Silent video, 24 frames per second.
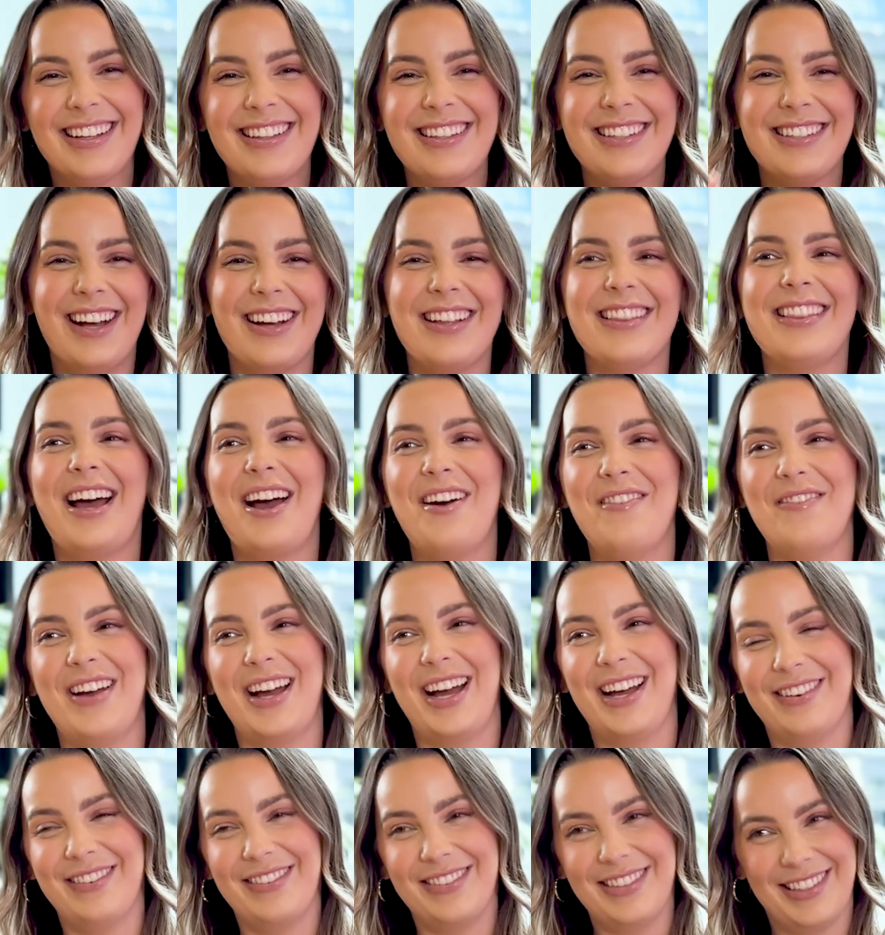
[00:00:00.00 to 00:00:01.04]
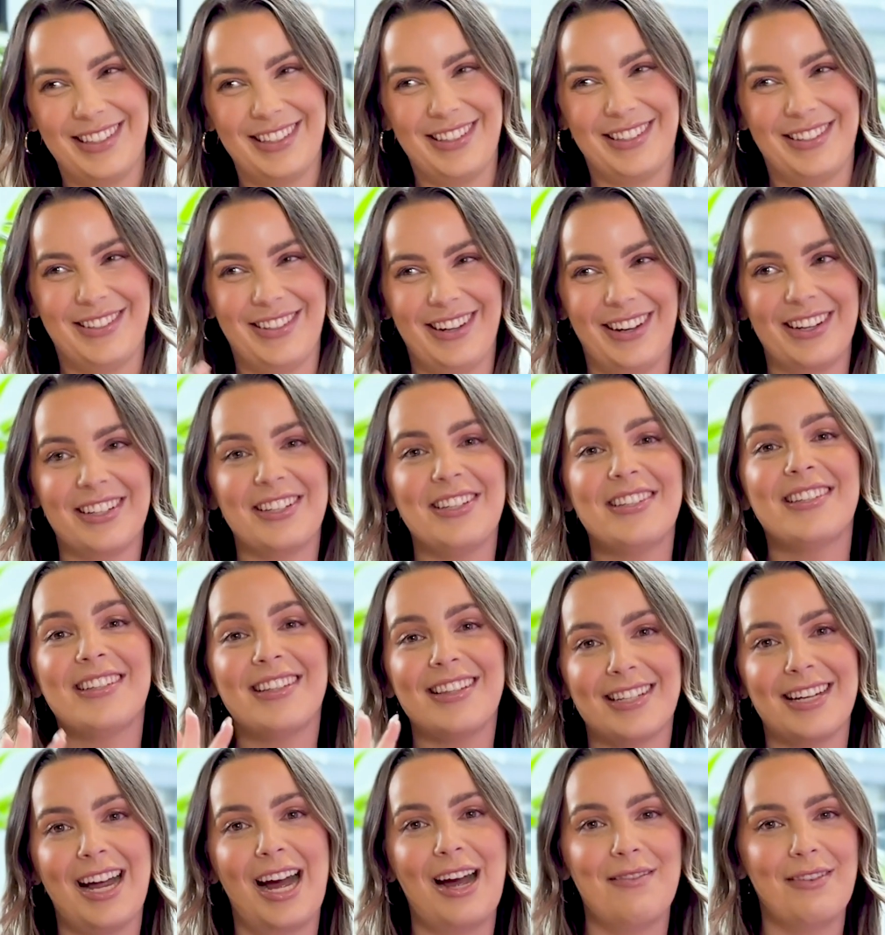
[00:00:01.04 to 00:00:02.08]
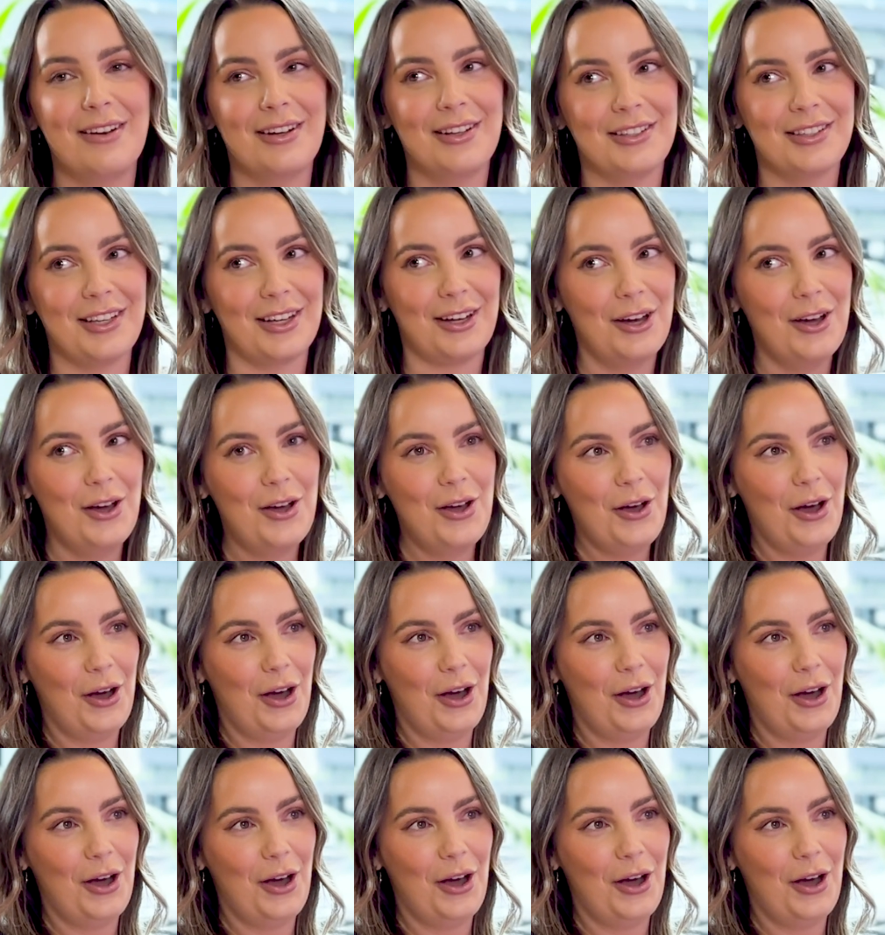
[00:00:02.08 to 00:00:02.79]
It's not that bad. It was just a joke. Just at the time, I said it up.